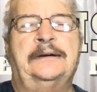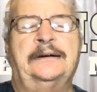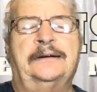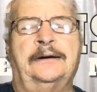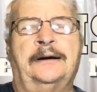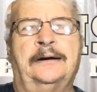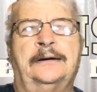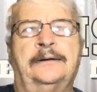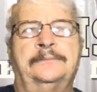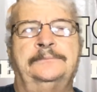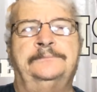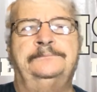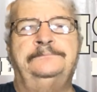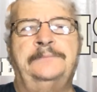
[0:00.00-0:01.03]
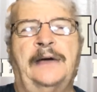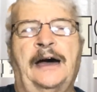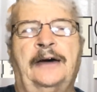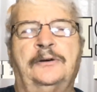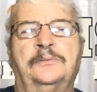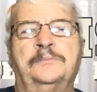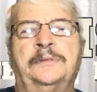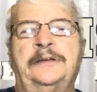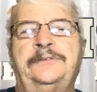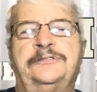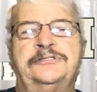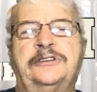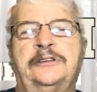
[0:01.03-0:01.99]
I don't believe
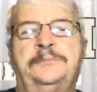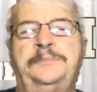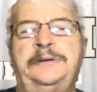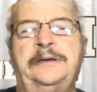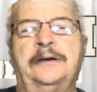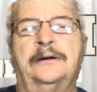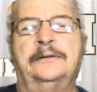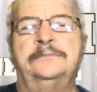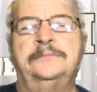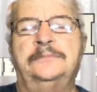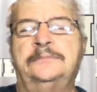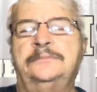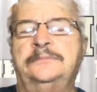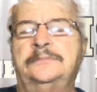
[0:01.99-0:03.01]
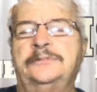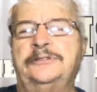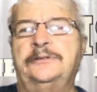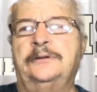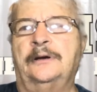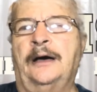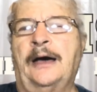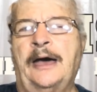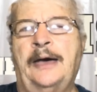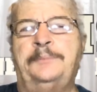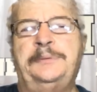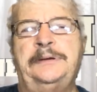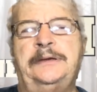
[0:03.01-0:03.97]
it's going to be a
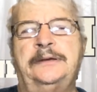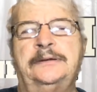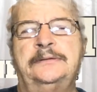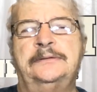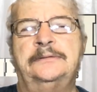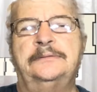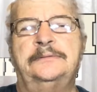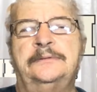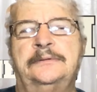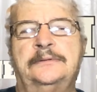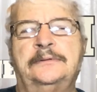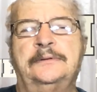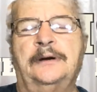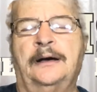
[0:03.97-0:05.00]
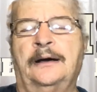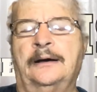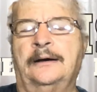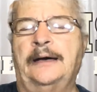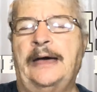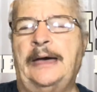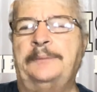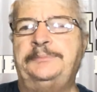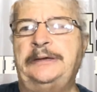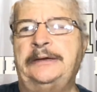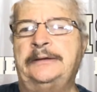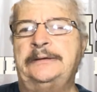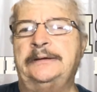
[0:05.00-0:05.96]
happy
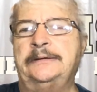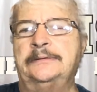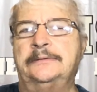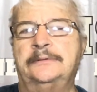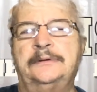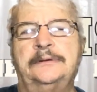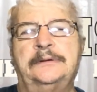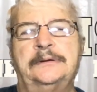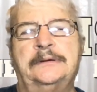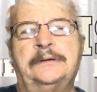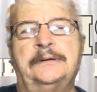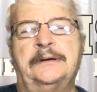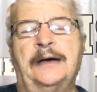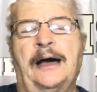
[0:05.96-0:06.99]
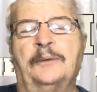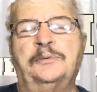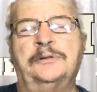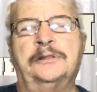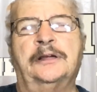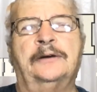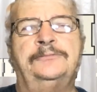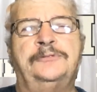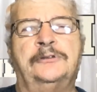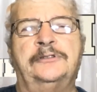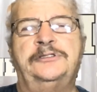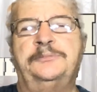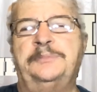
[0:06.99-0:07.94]
ending. I would love for
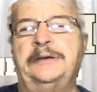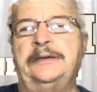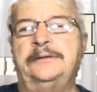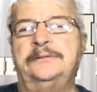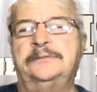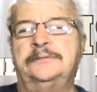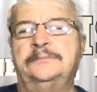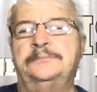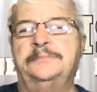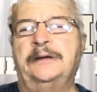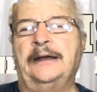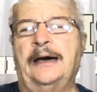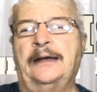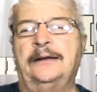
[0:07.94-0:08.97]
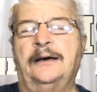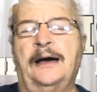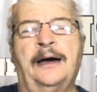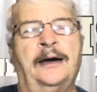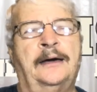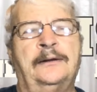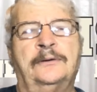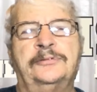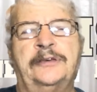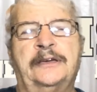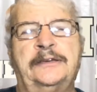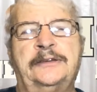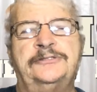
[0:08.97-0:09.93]
it to be, but I don't
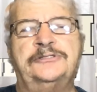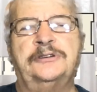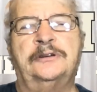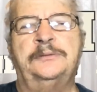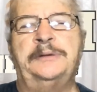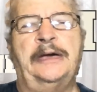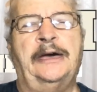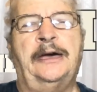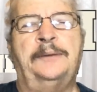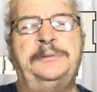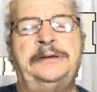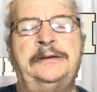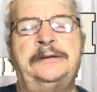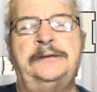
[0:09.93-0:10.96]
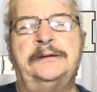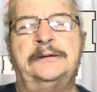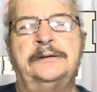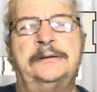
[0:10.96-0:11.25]
think it's going to be a happy ending.